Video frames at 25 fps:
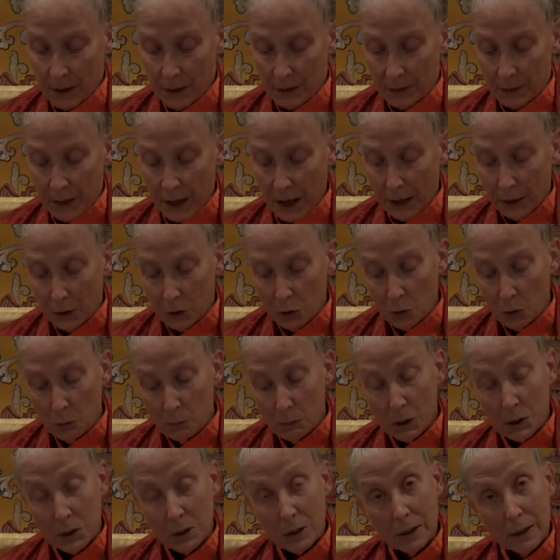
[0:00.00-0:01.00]
"That you
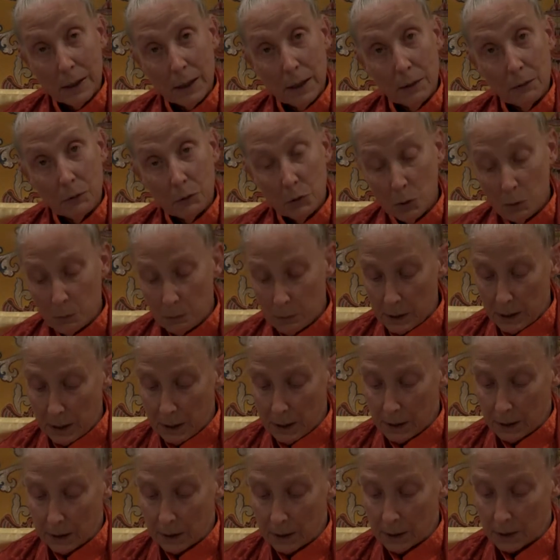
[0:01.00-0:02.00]
must leave to
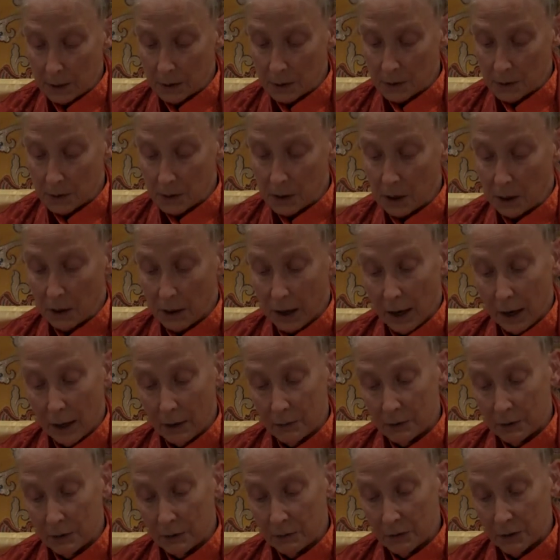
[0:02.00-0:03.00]
me, Tsar
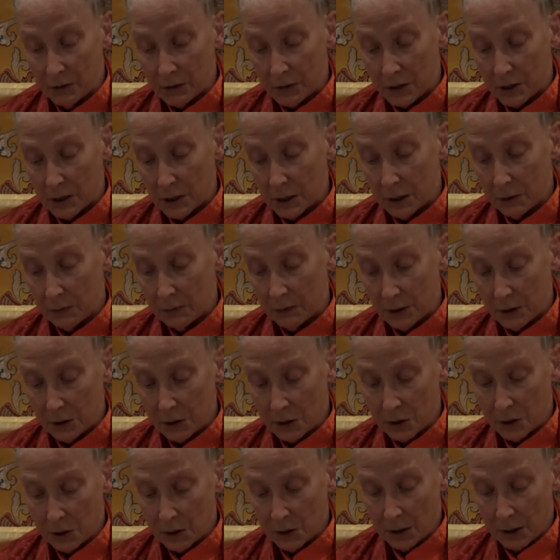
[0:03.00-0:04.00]
Ivan
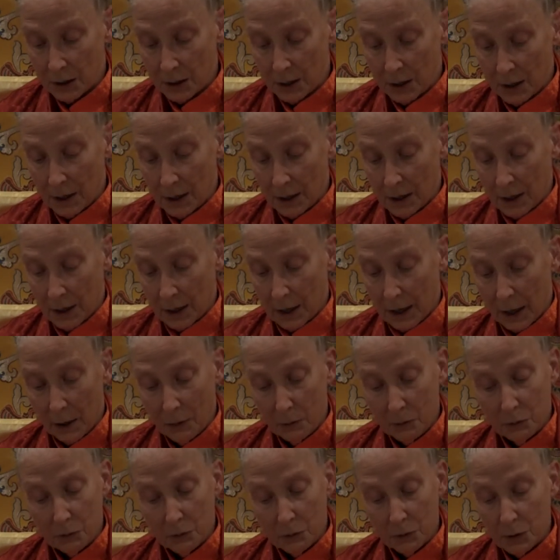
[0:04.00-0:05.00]
Vasilovich.
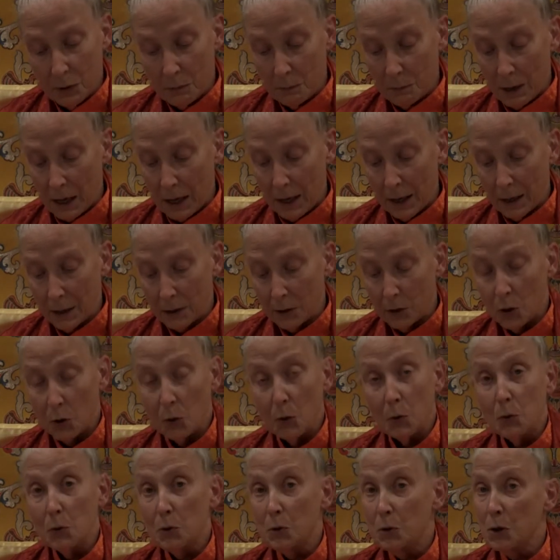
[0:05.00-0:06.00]
Every man
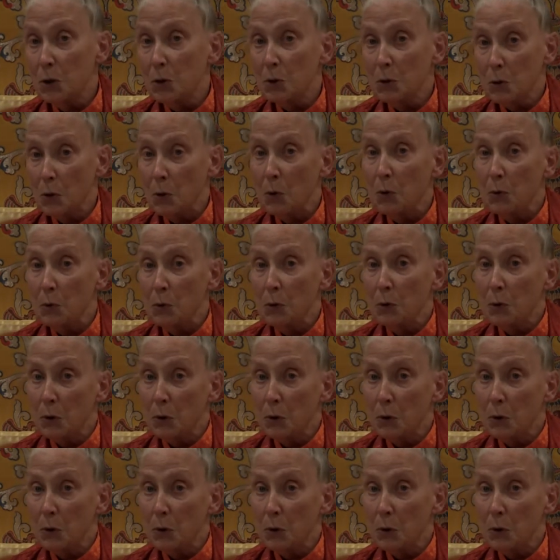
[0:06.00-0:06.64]
knows his own